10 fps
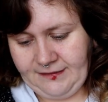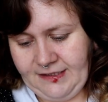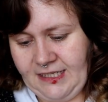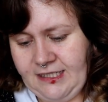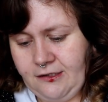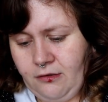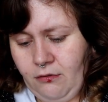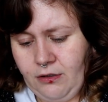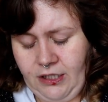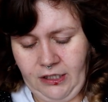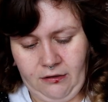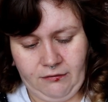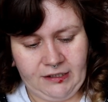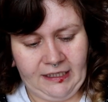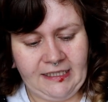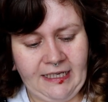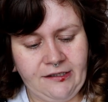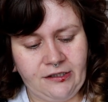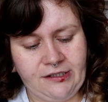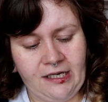And they're so cute. So these are
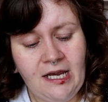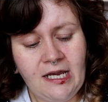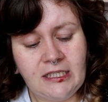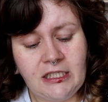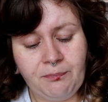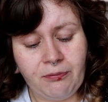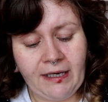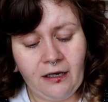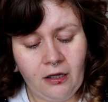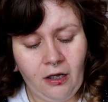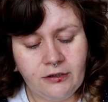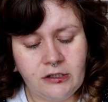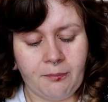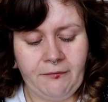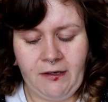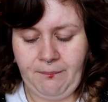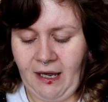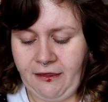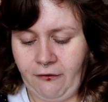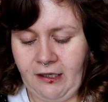nice just to sprinkle on top of your
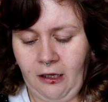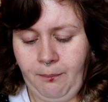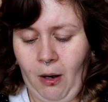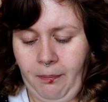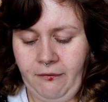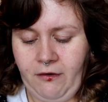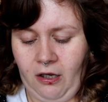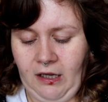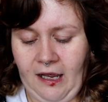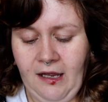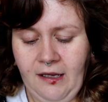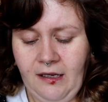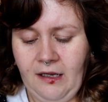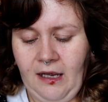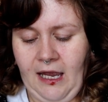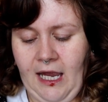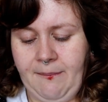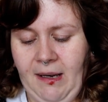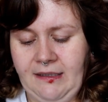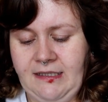bath for a little pop of color
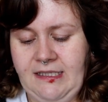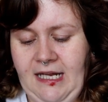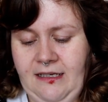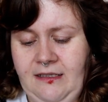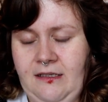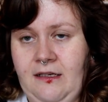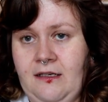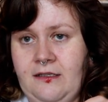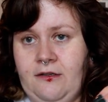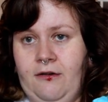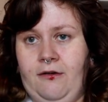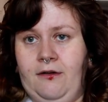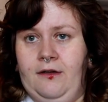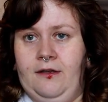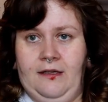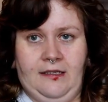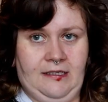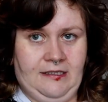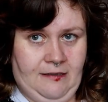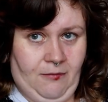and scent. So this
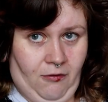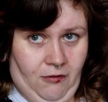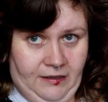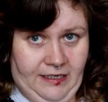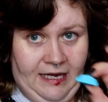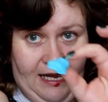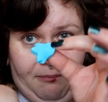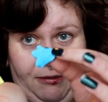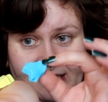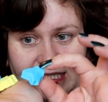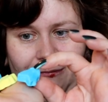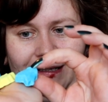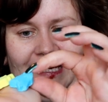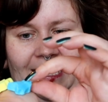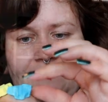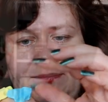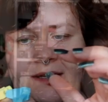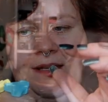is them all here, plus this one here.